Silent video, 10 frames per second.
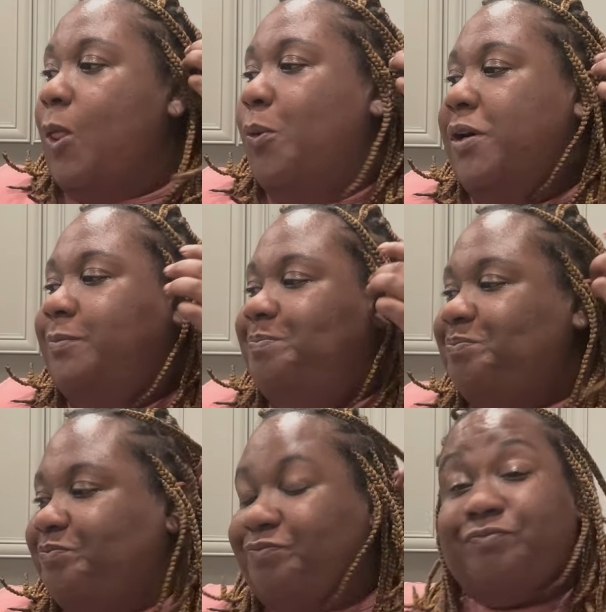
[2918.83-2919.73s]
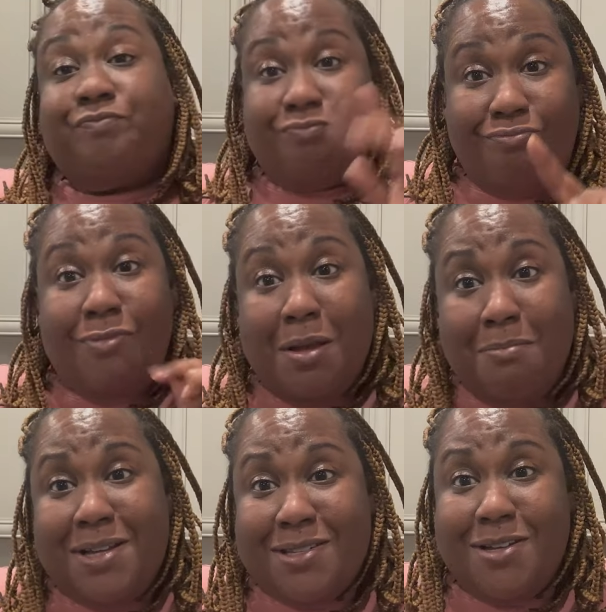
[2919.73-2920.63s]
Well,
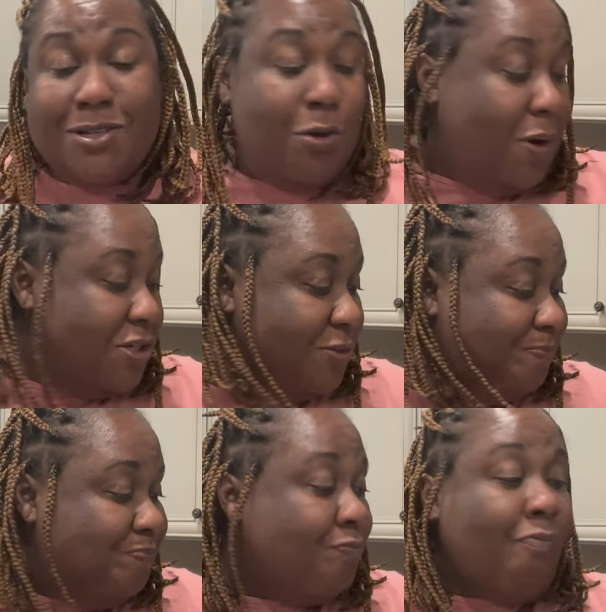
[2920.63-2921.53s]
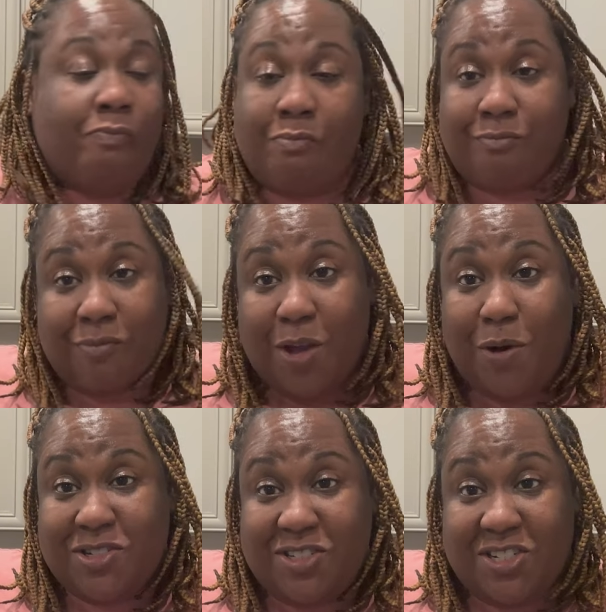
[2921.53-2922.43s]
my son's gonna wash them. He
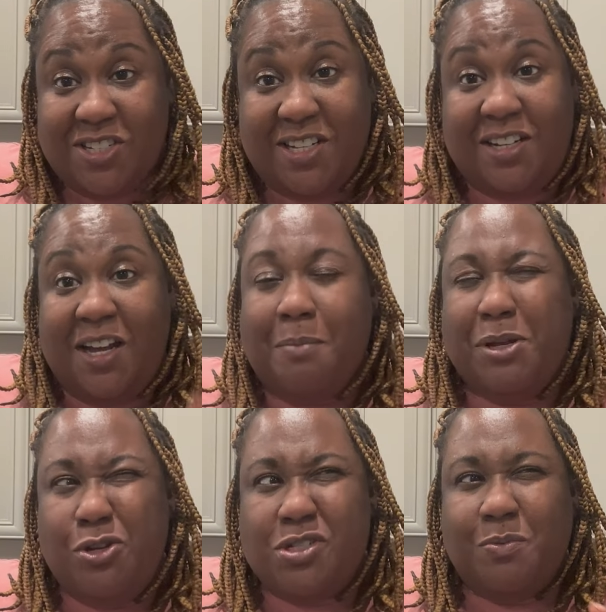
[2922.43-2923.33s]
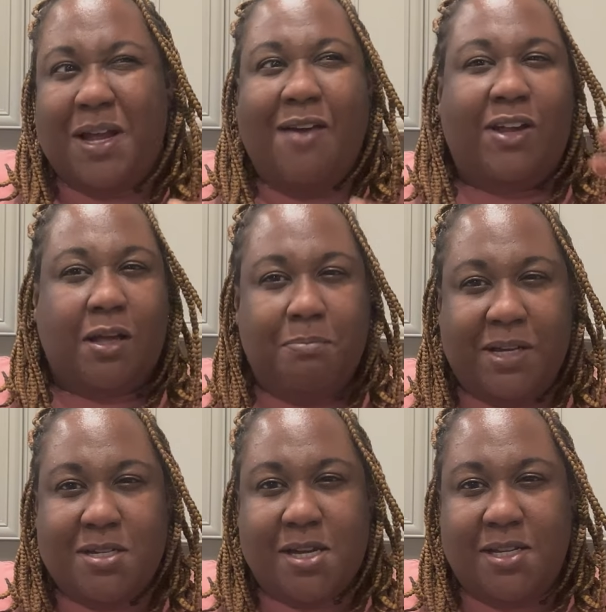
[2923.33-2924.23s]
washes dishes at night. But usually when I have like a
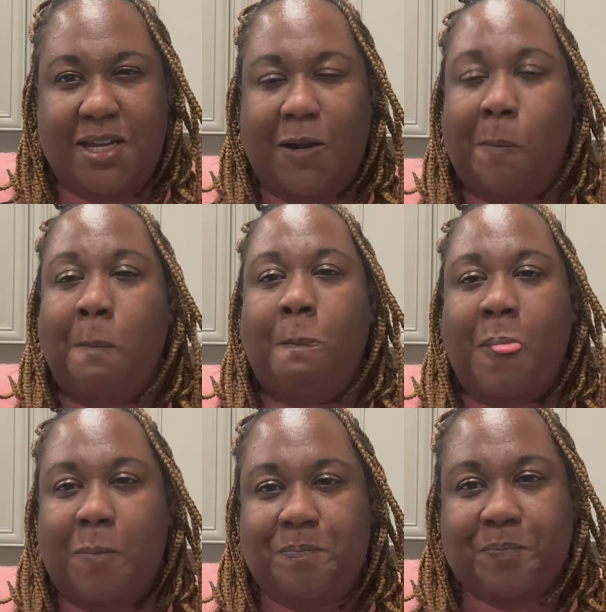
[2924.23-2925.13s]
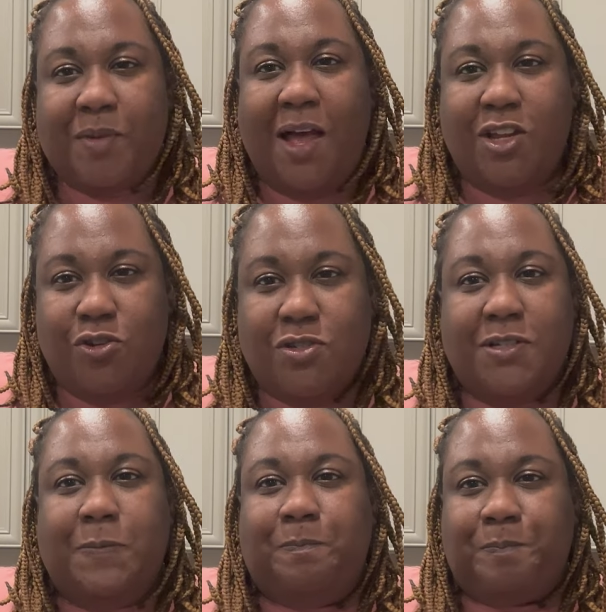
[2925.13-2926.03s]
big cooking day, I
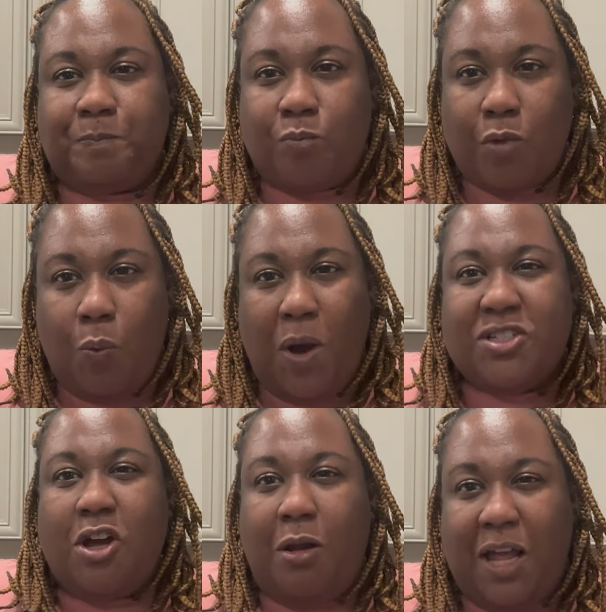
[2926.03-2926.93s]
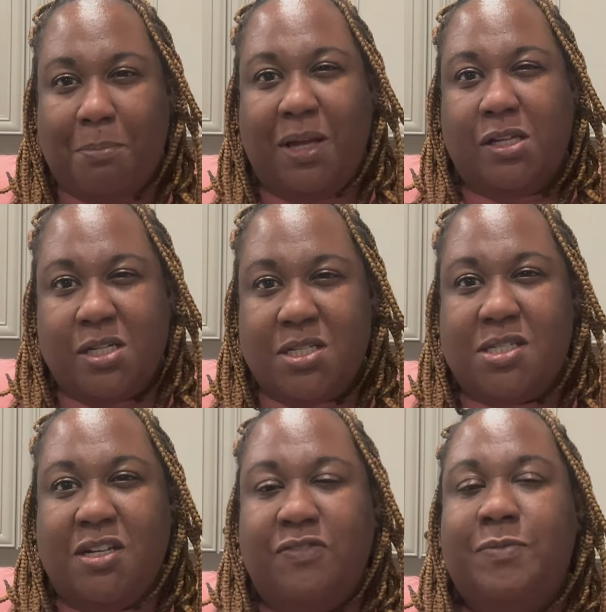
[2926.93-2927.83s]
usually wash all like my cooking
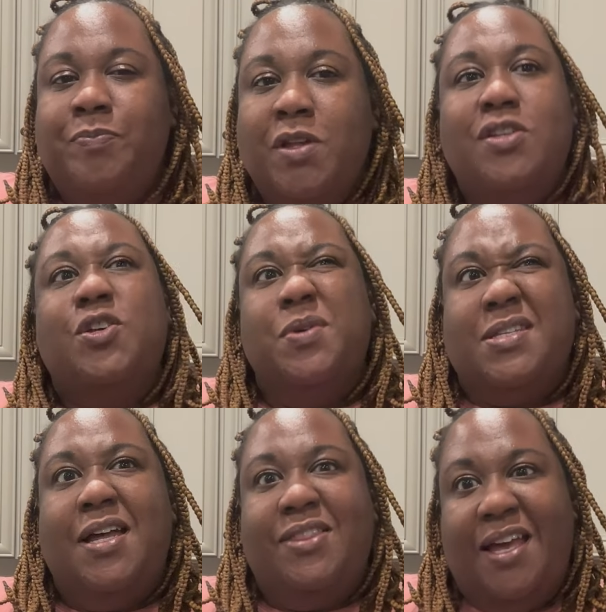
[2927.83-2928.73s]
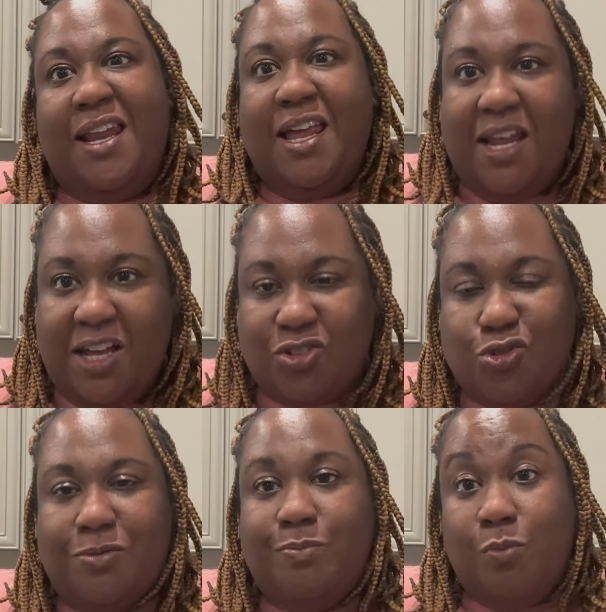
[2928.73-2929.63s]
stuff. So it's not that and
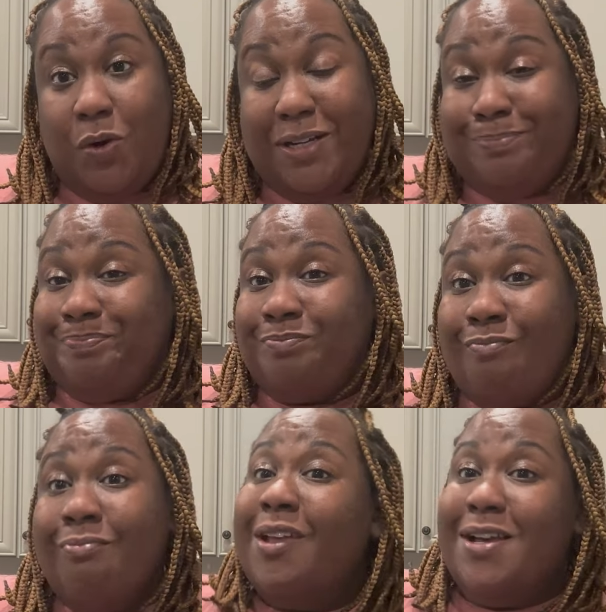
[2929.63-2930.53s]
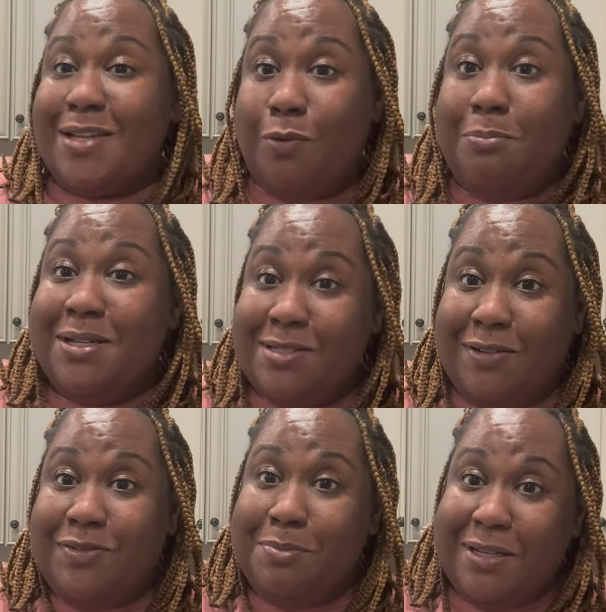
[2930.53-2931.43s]
extra. One, because I want my
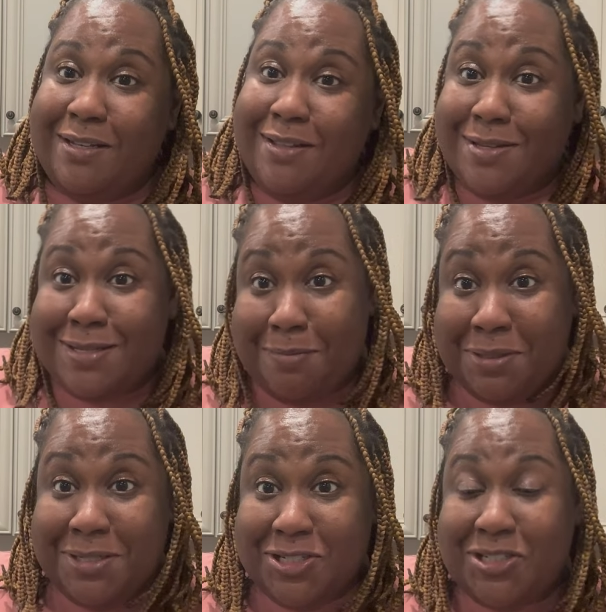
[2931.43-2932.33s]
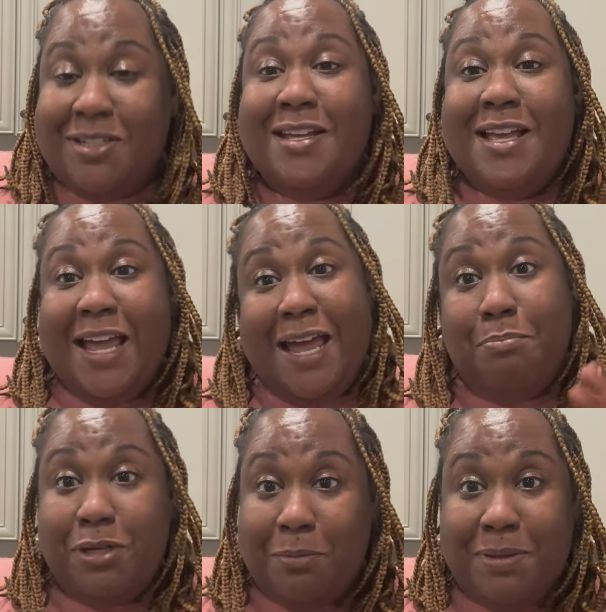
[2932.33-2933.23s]
stuff to be in the same condition and
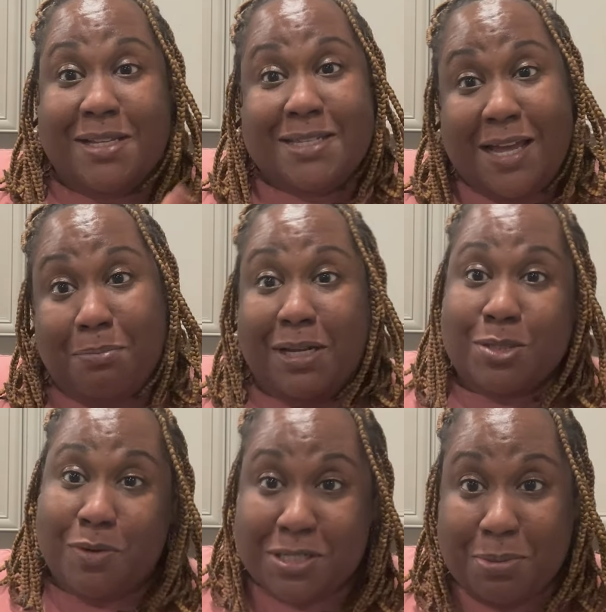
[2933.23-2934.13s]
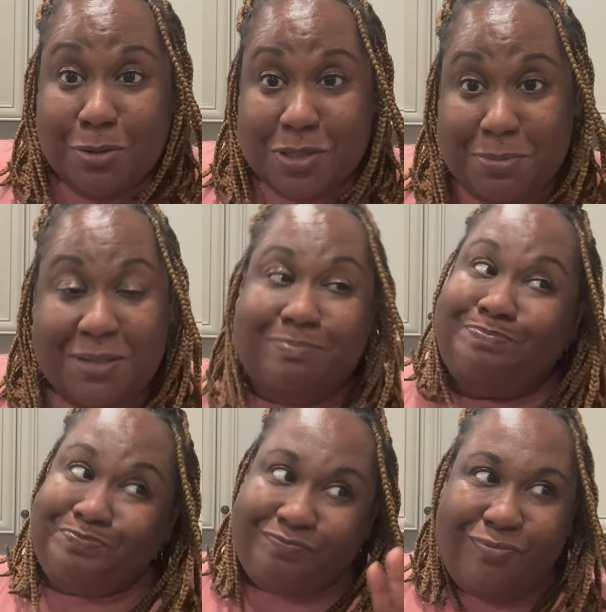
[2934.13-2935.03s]
put up in the same place where it's supposed to be.
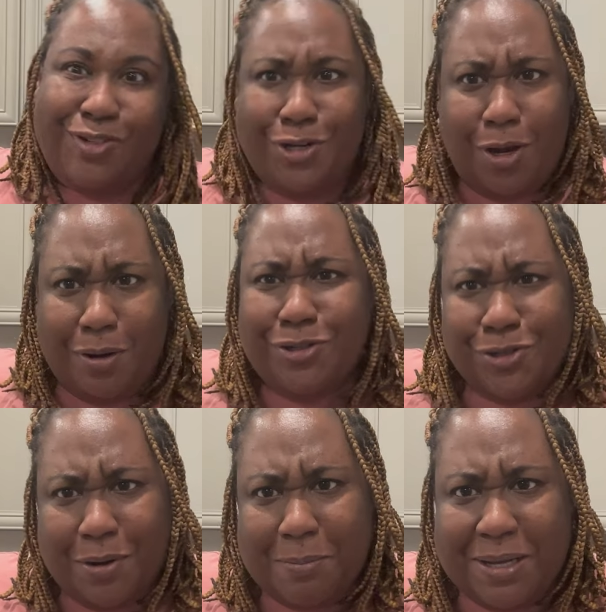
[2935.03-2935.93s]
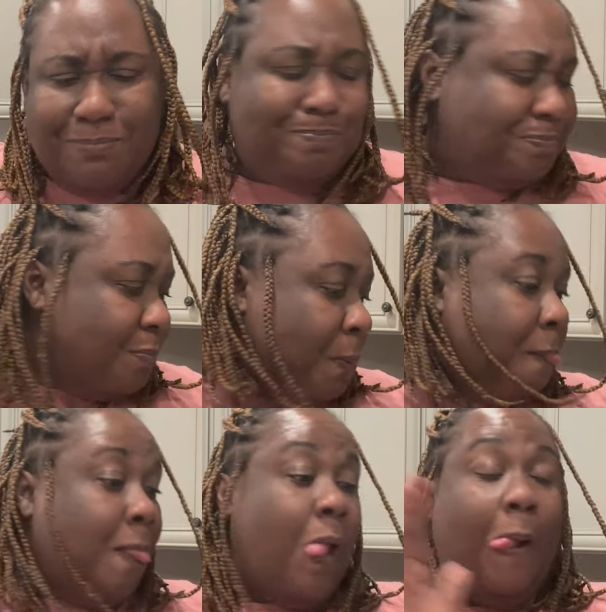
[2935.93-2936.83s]
You know what I mean.
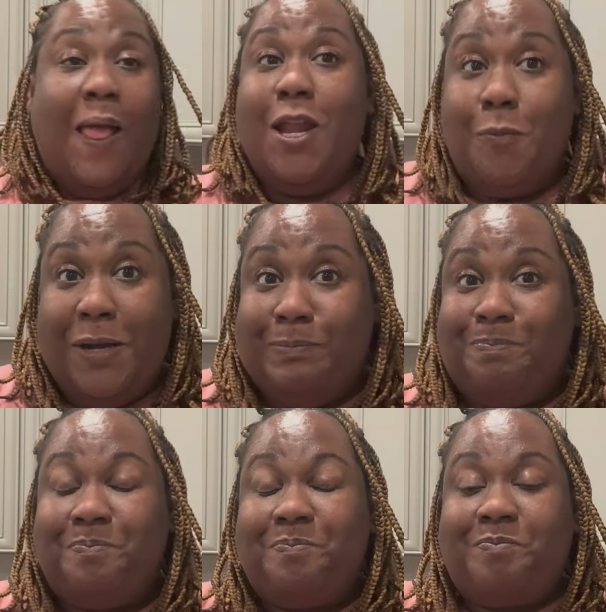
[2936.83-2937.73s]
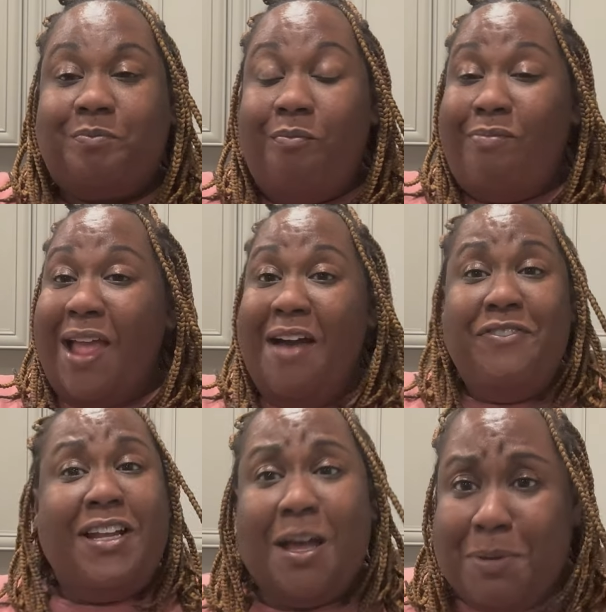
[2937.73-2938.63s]
Anyway, I
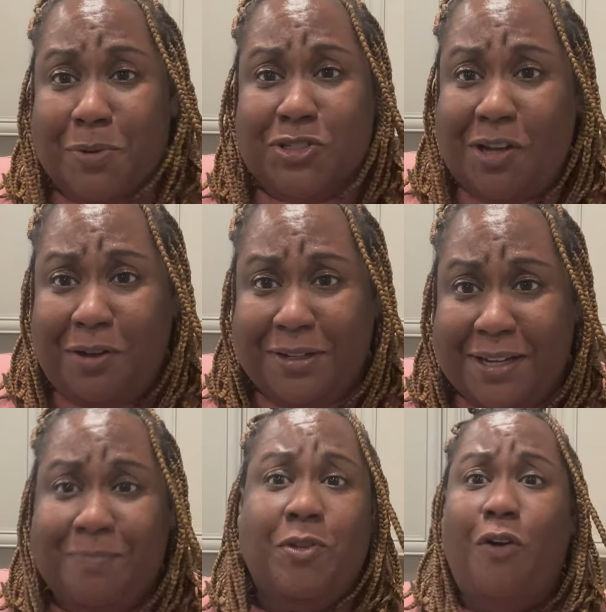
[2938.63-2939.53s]
feel like I've been with you all day.